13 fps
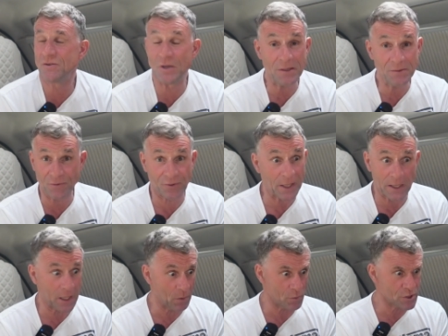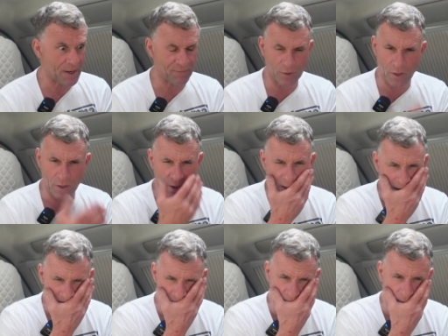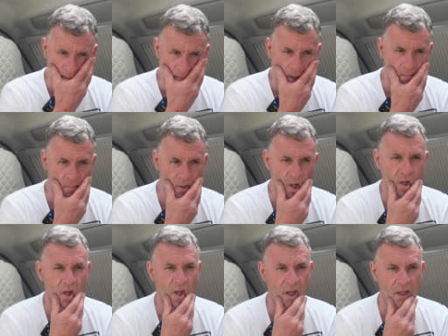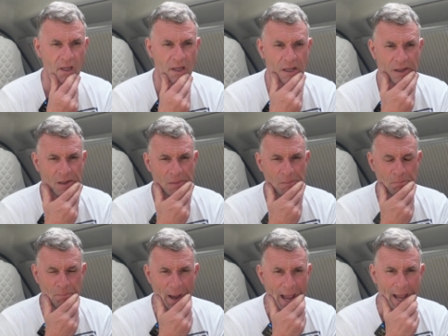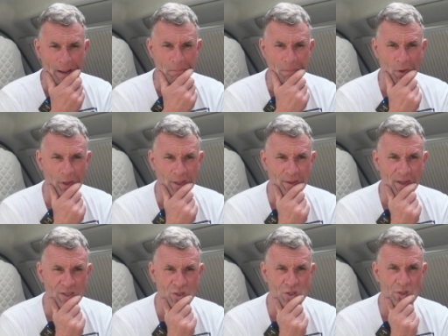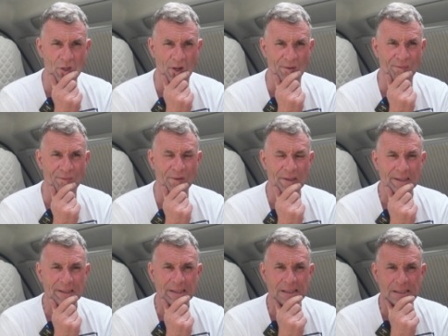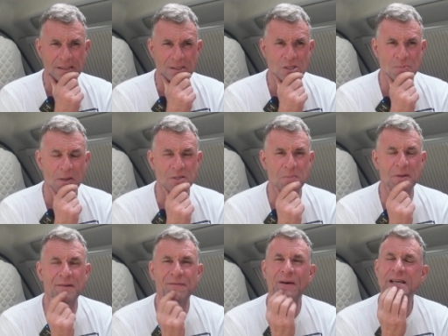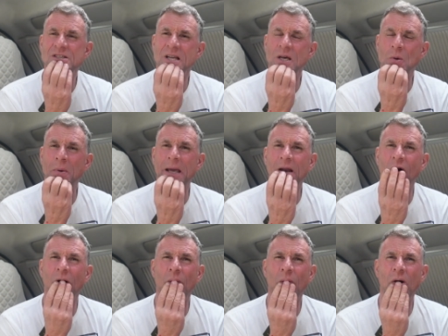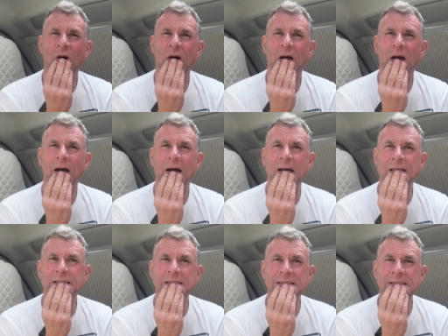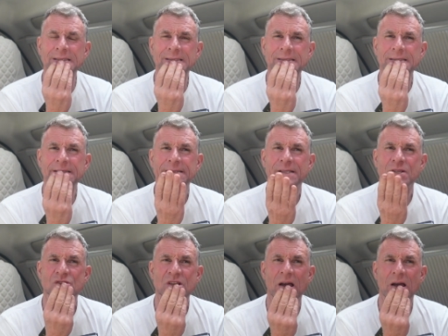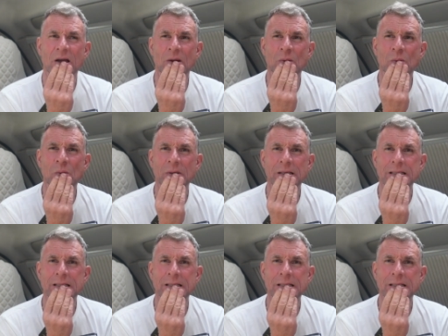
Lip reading: Didn't think it was ever going to come. I'm kind of like, bam, like that's kind of smashing me in the face a little bit, like wow. So.